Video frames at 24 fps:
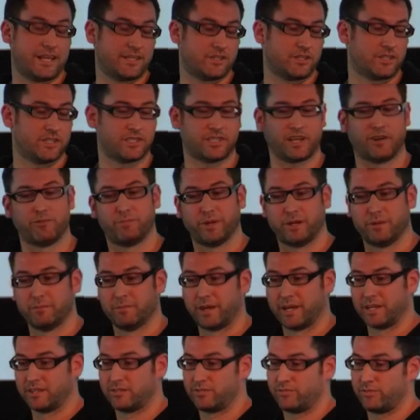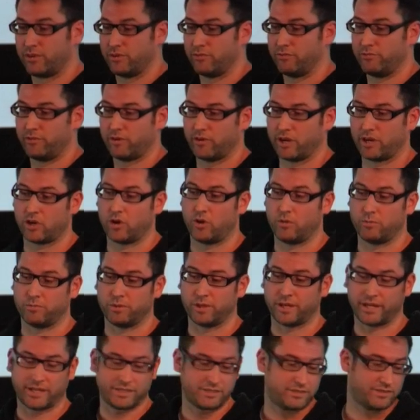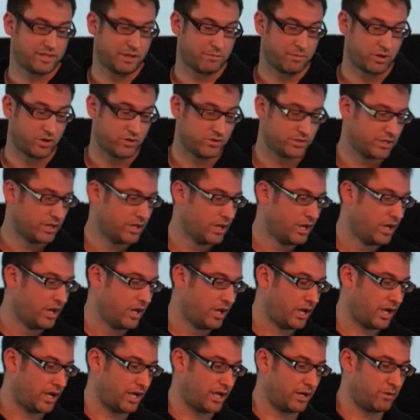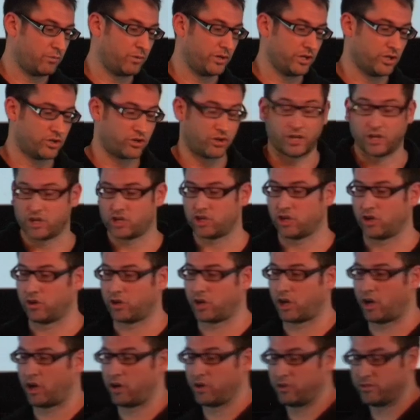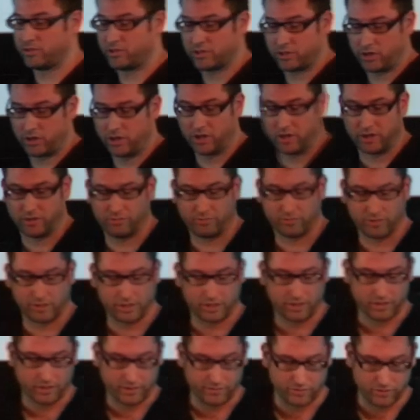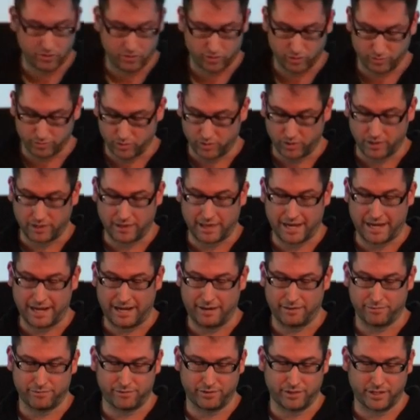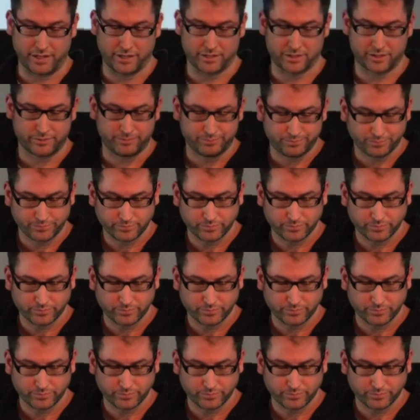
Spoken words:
that sort of stuff, but it makes for very complex demos when you're trying to show code. So I've stripped all of that out for this.